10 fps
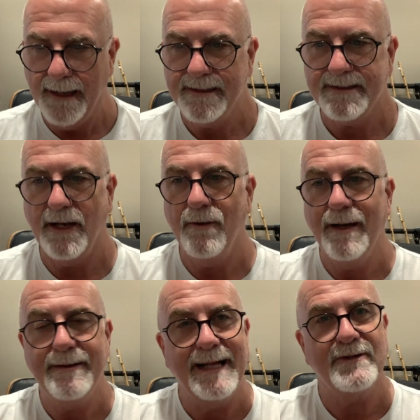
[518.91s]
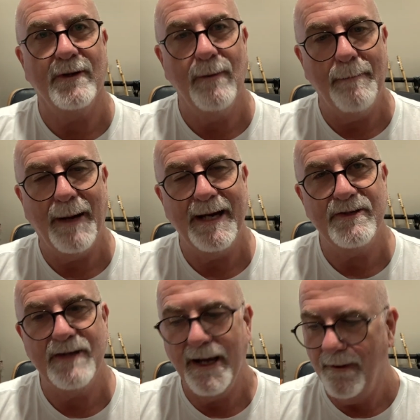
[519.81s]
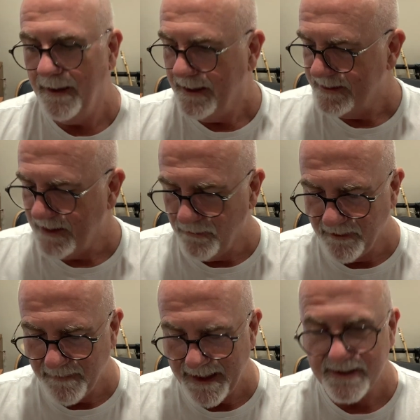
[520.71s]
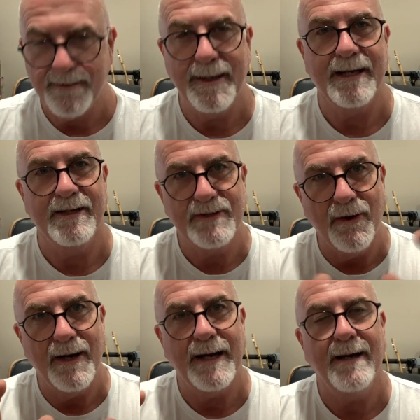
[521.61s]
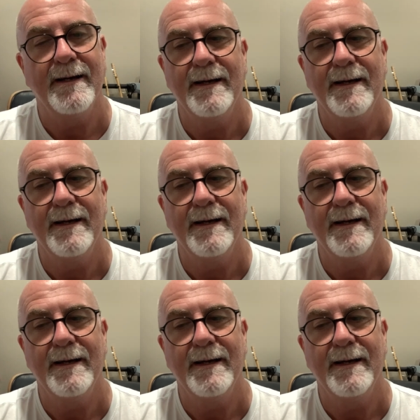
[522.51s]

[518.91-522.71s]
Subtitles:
So that's all in one page now. So we've managed to make it a tighter,